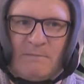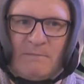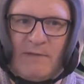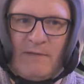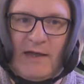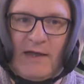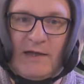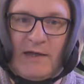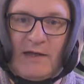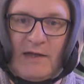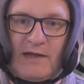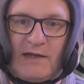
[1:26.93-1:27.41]

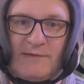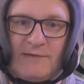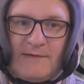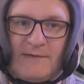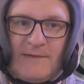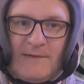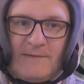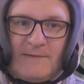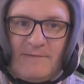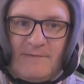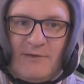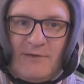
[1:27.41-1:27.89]
and
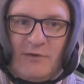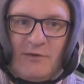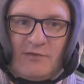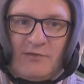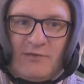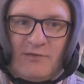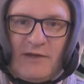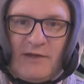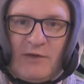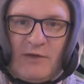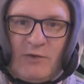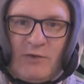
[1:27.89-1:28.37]
indeed do
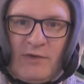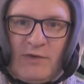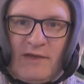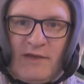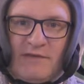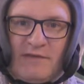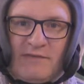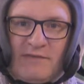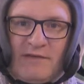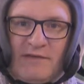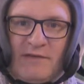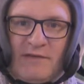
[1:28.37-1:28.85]
still
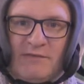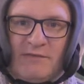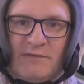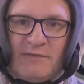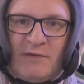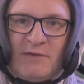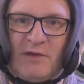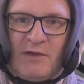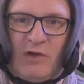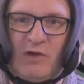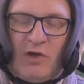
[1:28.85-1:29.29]
insist